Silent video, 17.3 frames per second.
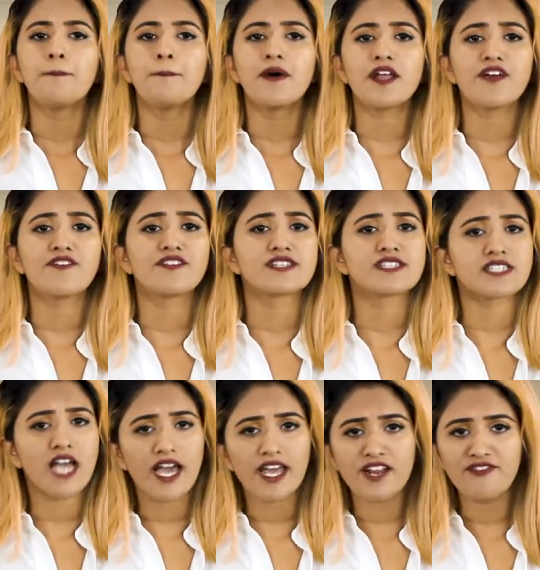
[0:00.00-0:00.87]
But if the
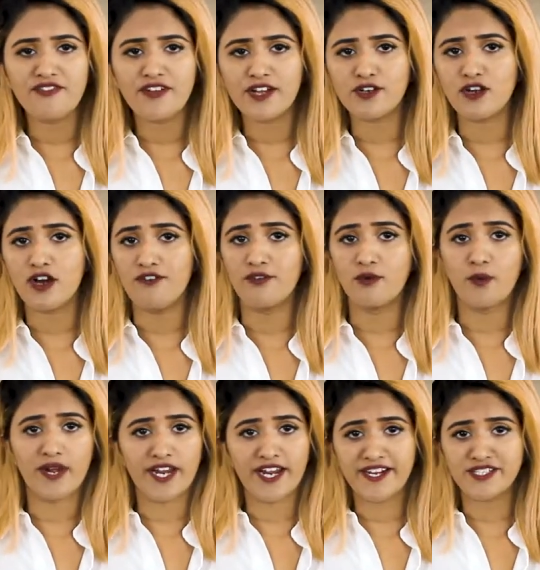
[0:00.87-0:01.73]
side effect of a
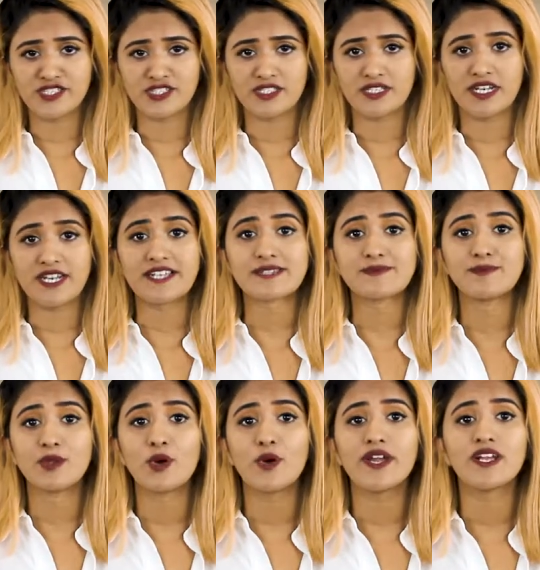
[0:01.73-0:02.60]
vacation is
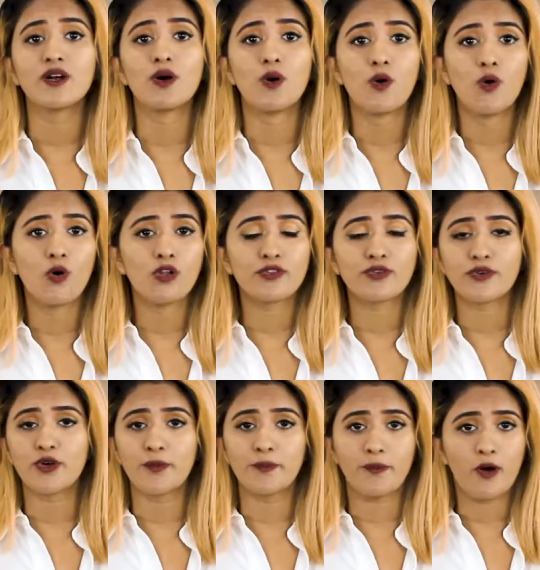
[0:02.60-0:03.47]
blowing a hole
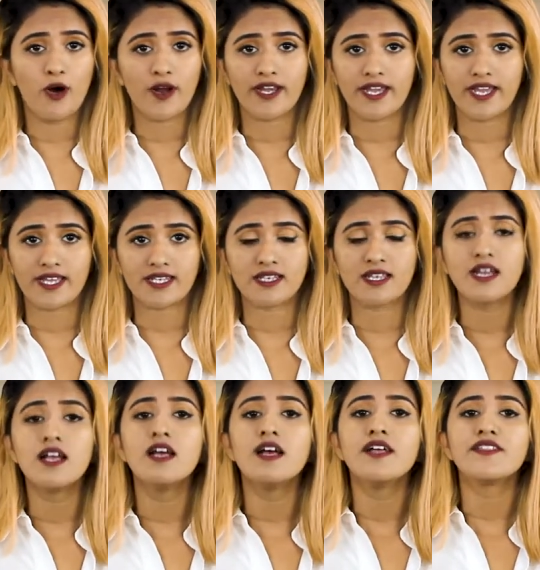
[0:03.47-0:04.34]
through your pocket,
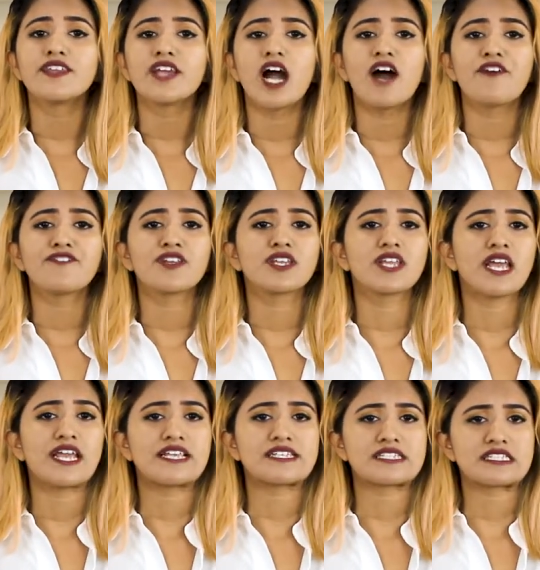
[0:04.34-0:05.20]
the
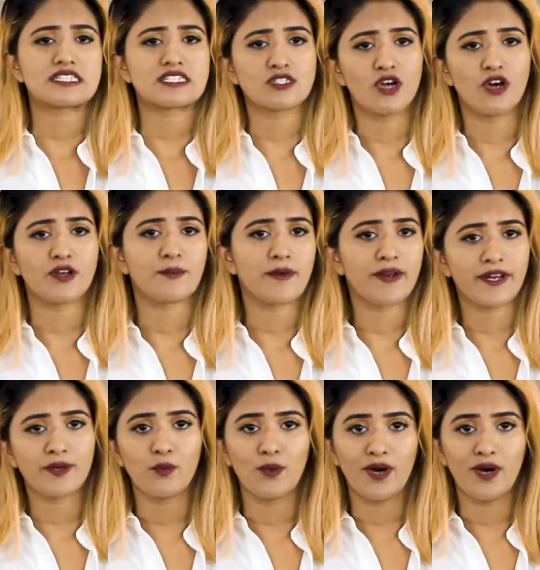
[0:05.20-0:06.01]
aftertaste is not a pretty